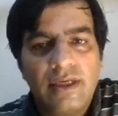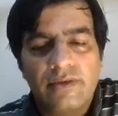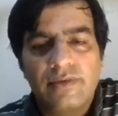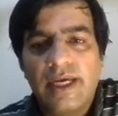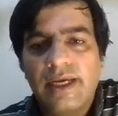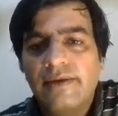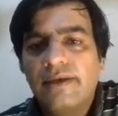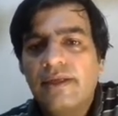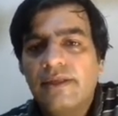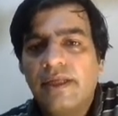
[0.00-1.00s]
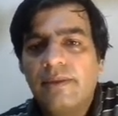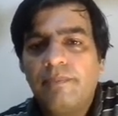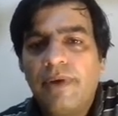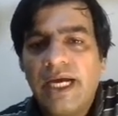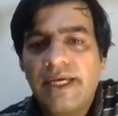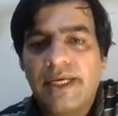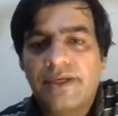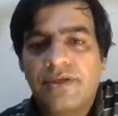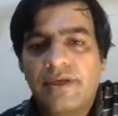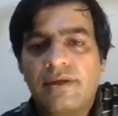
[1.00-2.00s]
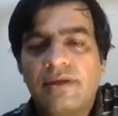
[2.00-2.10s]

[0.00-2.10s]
Okay. Then pirate.